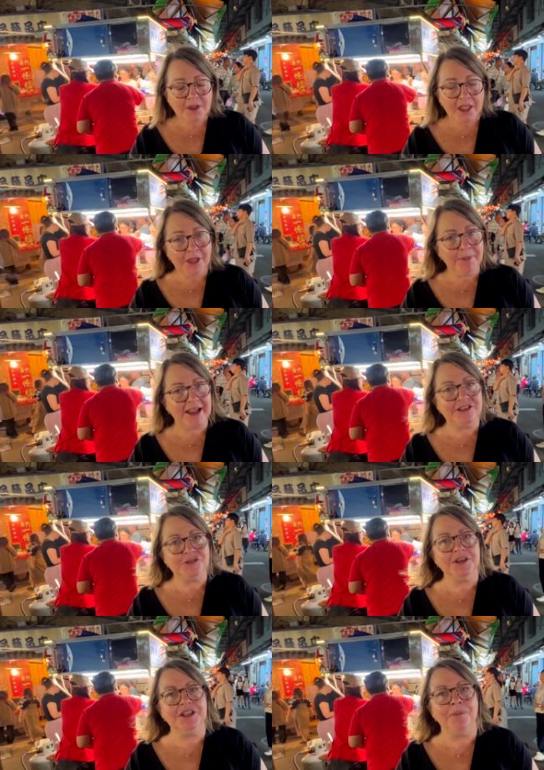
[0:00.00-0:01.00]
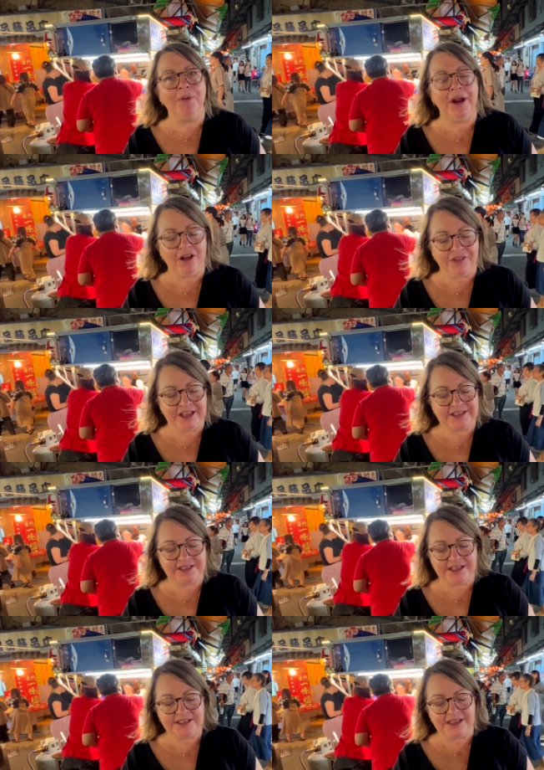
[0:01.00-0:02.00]
The pastry and the bread on these
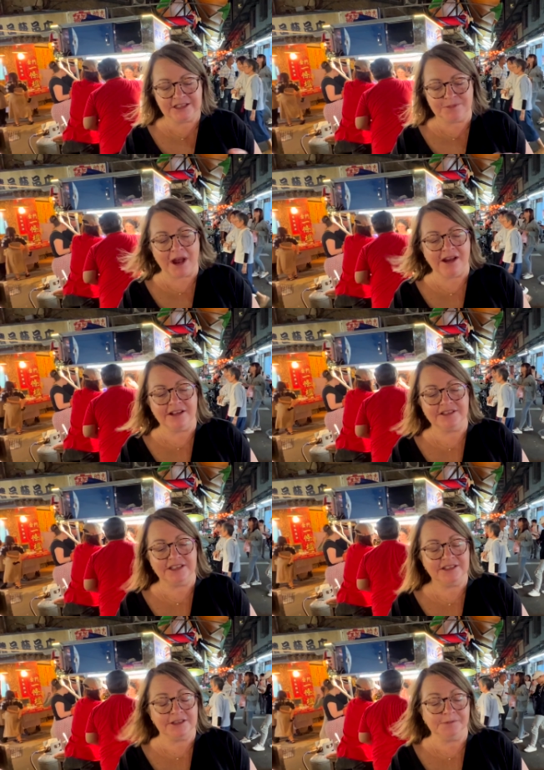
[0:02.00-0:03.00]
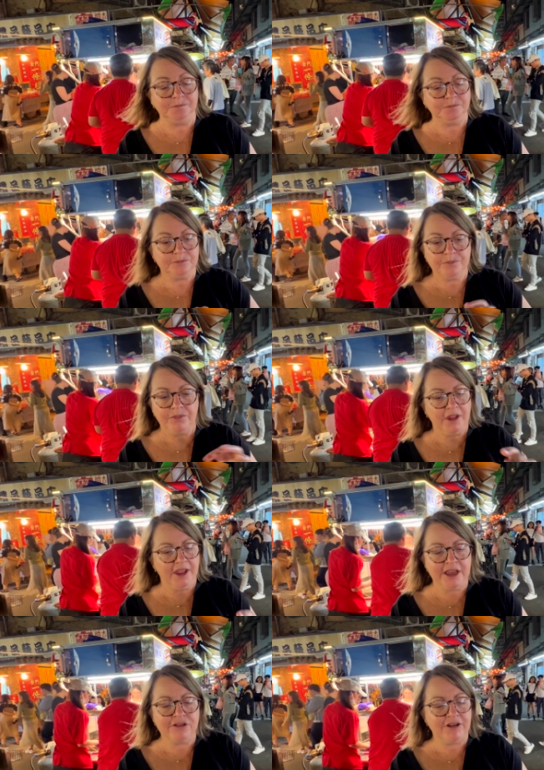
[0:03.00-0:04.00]
things at these markets is
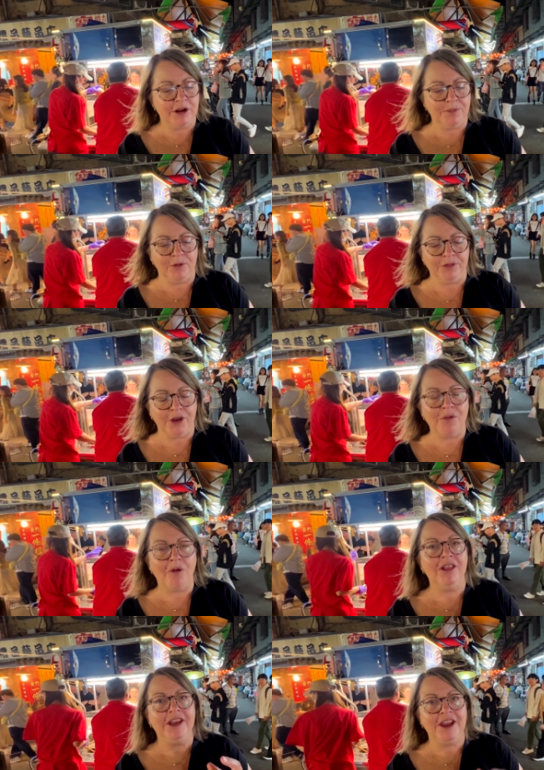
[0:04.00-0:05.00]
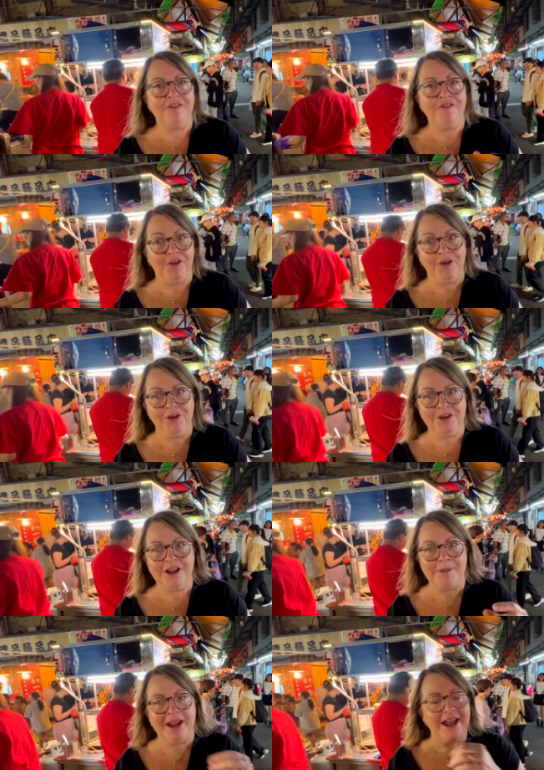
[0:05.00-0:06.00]
incredible. The quality of food
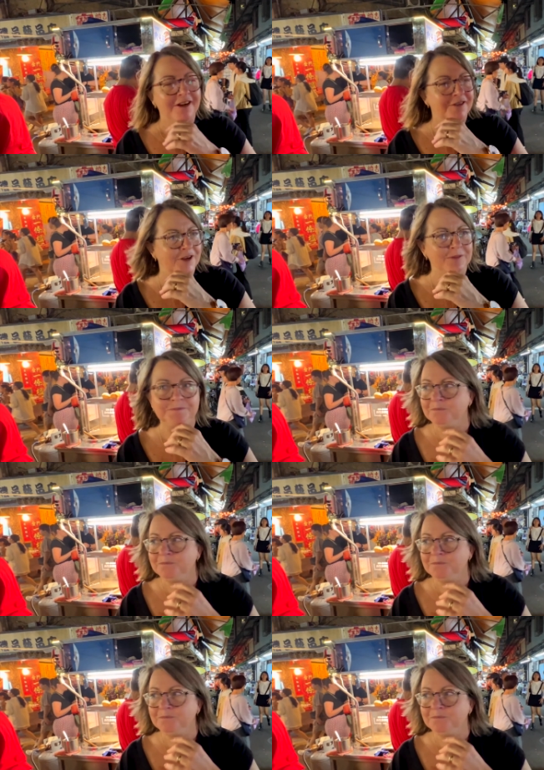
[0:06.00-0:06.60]
coming out of a